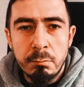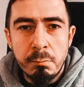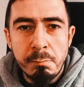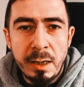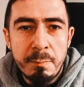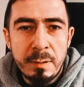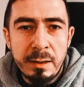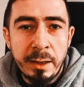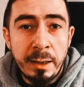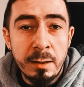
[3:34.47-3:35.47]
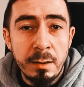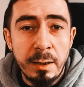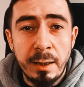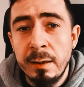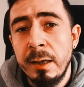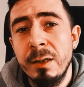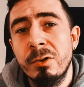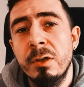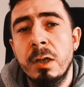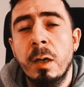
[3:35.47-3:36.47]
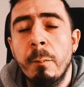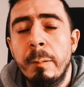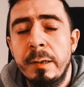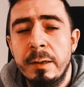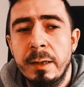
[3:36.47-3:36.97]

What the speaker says: maybe gain an ally into the company